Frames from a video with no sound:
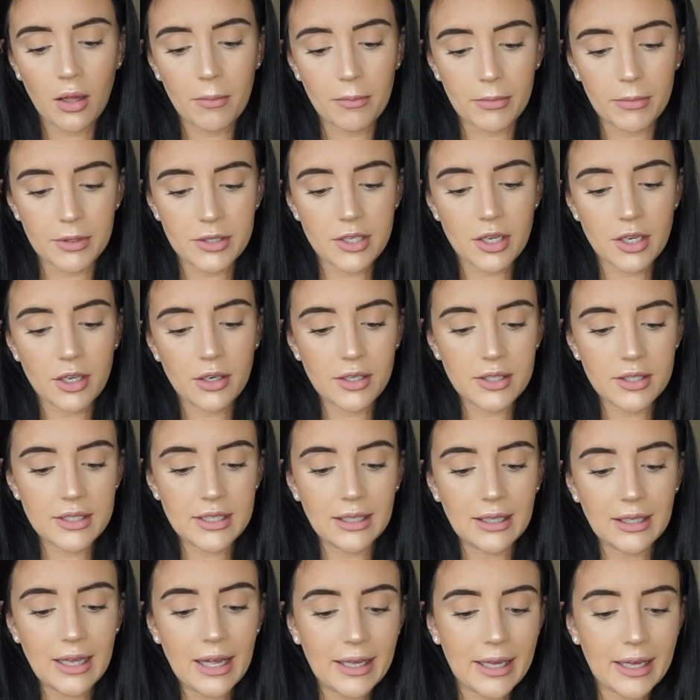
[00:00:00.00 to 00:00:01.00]
maternity
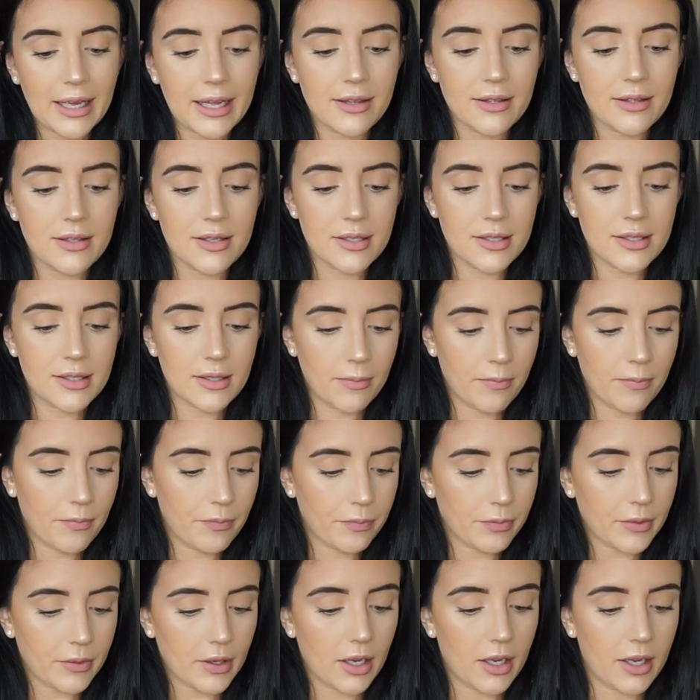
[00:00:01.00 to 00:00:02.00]
leggings
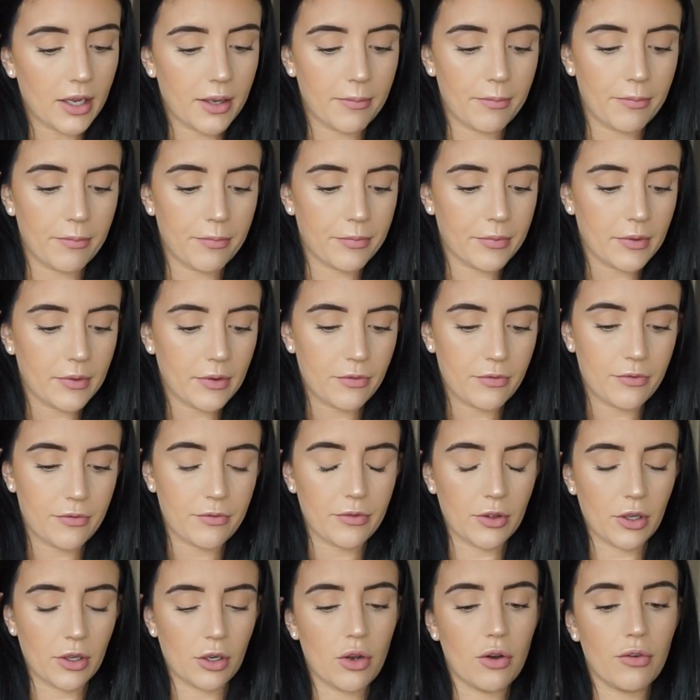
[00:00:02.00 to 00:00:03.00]

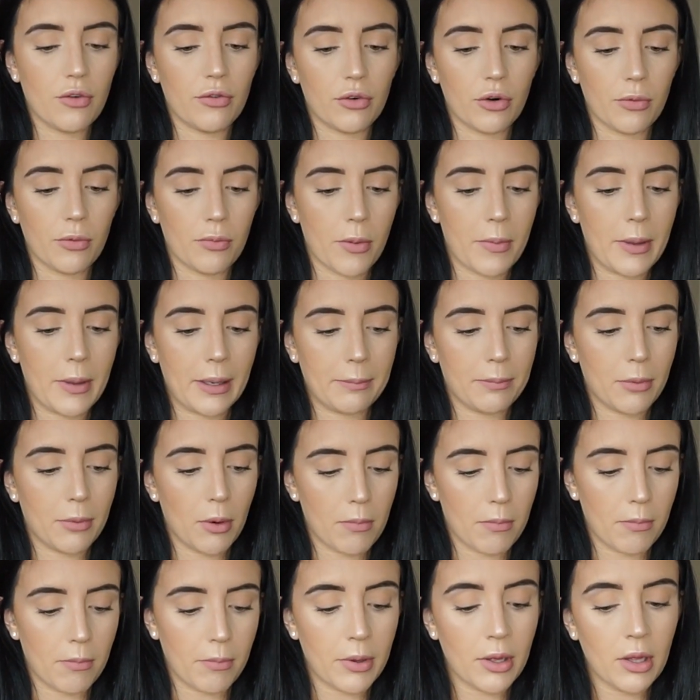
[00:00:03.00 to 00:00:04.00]
that cover up the big
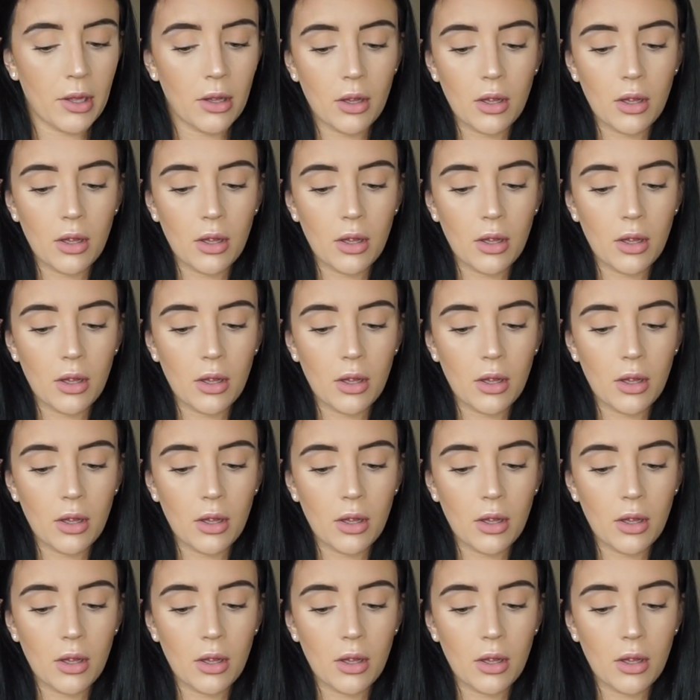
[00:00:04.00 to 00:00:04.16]
bump,